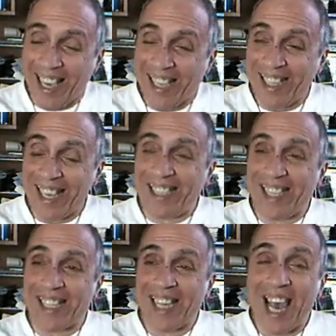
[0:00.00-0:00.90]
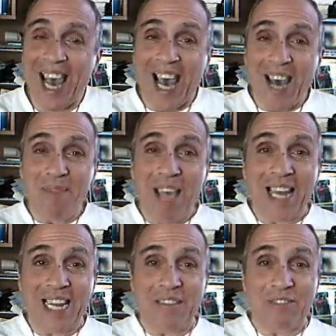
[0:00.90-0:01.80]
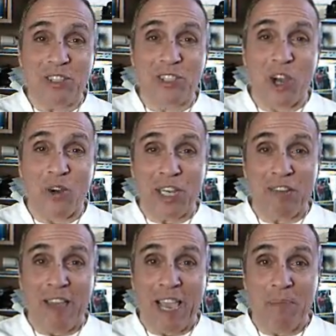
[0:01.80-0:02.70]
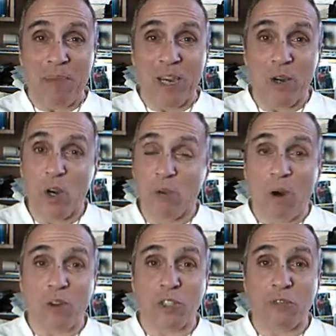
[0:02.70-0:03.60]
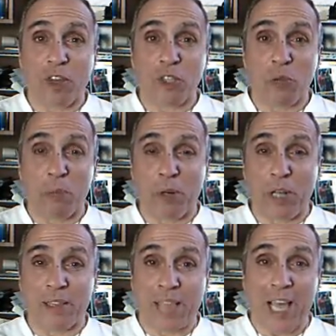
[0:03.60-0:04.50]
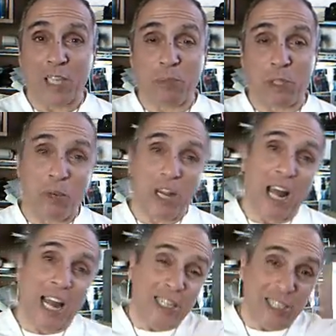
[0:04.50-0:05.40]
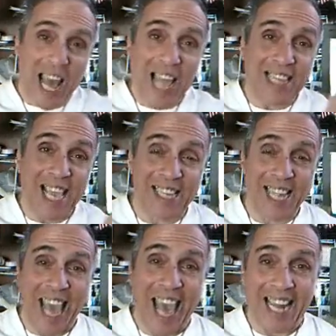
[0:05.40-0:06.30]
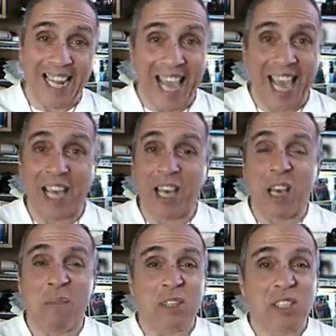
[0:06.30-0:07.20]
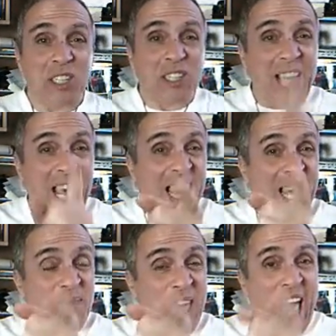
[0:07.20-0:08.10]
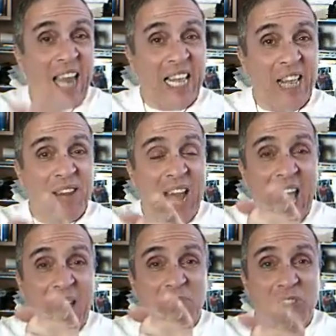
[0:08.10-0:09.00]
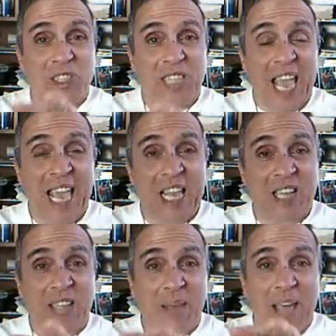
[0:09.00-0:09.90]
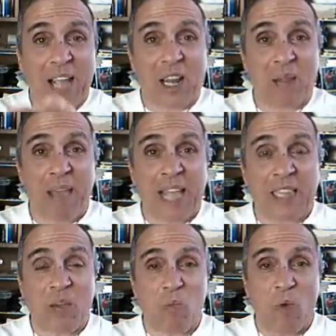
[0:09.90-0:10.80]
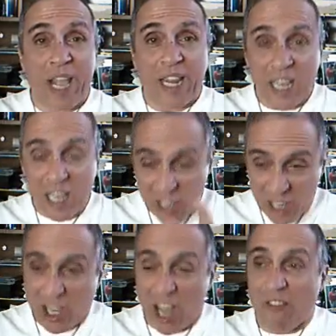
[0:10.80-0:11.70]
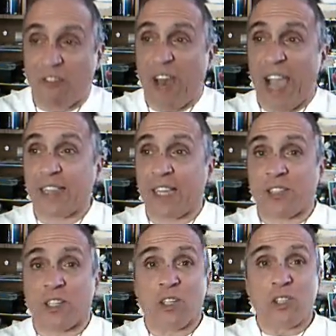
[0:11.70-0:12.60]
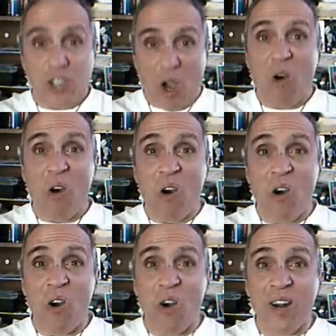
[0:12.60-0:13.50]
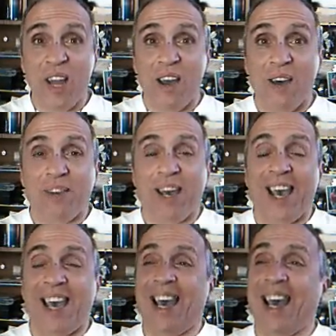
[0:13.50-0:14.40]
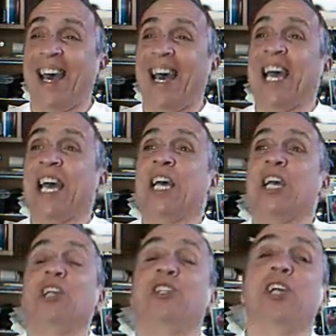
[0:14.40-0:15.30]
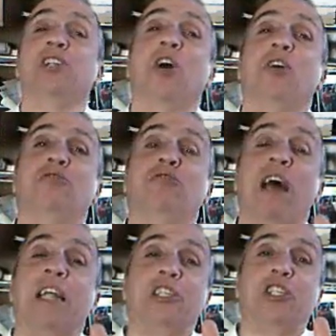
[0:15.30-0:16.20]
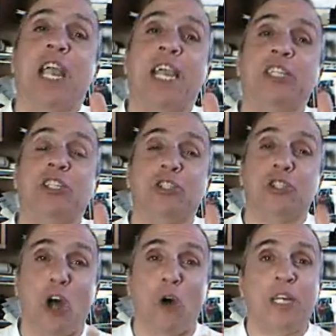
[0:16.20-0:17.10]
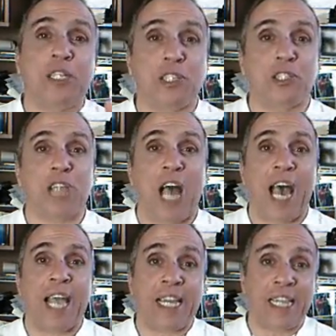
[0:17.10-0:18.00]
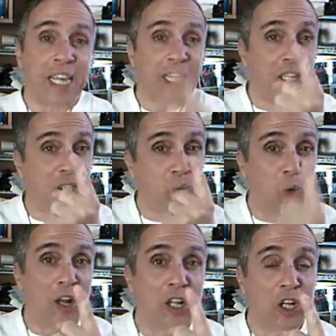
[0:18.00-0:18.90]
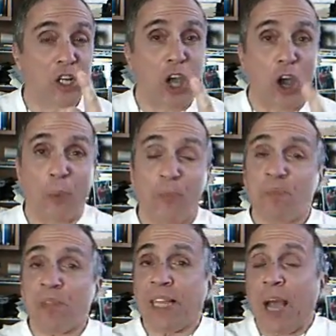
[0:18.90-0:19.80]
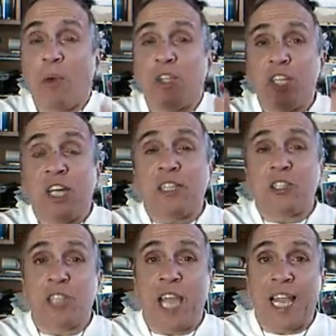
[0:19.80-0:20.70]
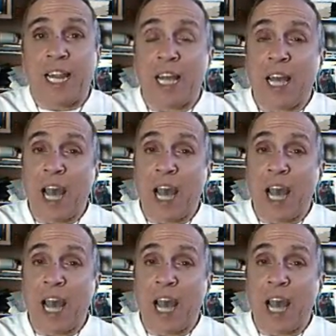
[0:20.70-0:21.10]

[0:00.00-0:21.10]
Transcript: She says, I'm not leaving Saudi Arabia. Most of us would have put our tails between our legs and hightailed it out of there. But she says, I'm not leaving. I'm staying because I'm not going to make them win. She's going to fight this. Sure enough. She's going to try to change Saudi society. This one little girl. Now, I want you to understand,